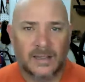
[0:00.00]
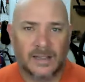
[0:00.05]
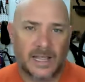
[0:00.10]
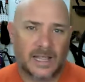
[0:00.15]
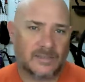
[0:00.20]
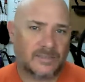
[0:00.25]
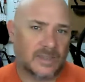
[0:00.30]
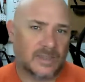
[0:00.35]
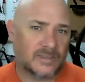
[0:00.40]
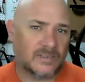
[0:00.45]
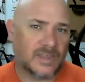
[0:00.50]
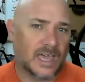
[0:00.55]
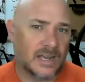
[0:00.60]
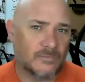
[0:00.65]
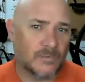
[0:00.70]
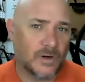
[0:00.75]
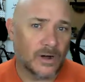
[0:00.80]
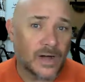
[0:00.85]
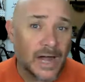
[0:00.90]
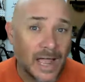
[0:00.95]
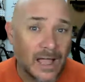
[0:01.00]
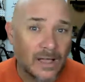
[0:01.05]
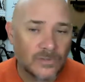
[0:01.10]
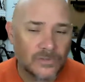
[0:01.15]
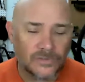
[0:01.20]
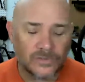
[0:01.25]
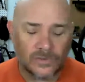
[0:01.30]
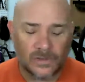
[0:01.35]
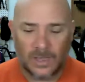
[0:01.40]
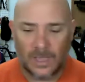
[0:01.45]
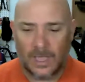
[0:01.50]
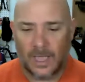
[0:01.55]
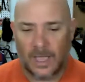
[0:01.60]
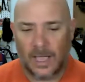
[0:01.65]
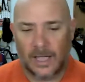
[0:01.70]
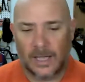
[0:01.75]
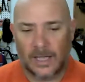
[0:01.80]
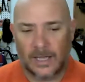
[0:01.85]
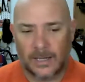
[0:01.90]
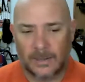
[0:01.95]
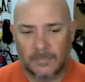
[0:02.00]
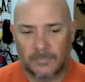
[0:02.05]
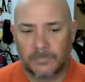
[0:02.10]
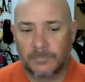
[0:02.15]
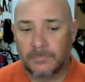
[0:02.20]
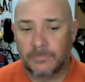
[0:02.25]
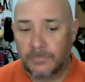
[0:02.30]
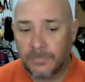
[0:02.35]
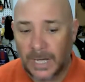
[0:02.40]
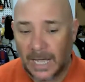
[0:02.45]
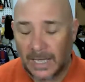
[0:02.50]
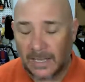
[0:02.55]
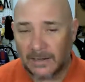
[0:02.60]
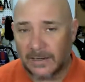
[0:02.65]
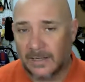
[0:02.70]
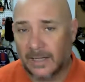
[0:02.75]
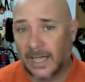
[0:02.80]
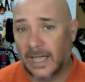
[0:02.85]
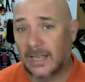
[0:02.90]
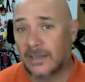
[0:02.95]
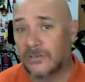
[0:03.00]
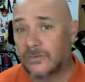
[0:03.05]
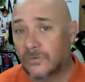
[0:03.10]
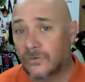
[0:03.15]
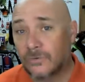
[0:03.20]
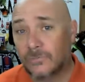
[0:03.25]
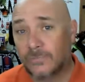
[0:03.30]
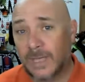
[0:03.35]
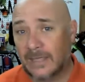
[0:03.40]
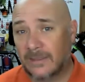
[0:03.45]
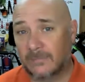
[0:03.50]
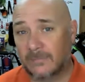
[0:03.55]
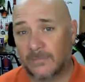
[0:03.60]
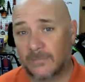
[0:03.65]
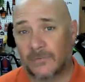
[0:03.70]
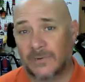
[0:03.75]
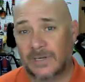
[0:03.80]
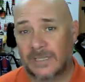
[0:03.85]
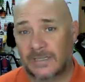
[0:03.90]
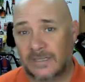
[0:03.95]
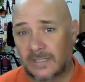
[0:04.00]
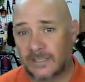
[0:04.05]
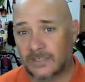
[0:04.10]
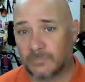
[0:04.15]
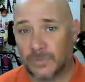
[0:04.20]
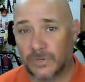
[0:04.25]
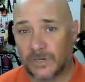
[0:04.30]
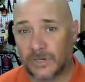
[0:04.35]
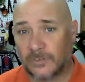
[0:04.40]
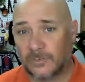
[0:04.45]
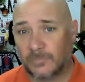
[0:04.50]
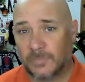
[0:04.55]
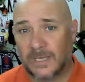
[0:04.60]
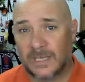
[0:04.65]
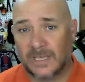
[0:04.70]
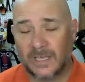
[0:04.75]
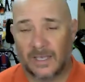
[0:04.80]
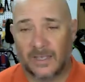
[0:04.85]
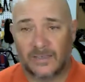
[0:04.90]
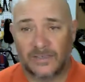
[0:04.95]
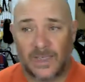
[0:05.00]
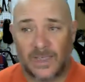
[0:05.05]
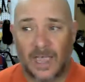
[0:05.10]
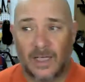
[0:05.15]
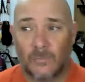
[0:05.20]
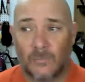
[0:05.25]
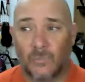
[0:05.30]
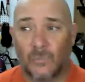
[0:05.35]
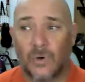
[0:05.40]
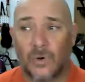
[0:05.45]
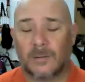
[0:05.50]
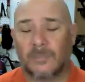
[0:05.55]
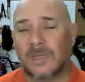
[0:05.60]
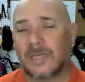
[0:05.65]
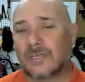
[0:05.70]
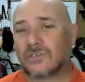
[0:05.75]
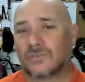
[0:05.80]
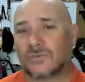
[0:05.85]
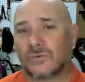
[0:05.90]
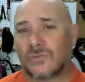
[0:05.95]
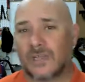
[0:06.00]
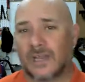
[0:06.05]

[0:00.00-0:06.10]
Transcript: That's kind of our house. But I do pay them to read these books because I want to make sure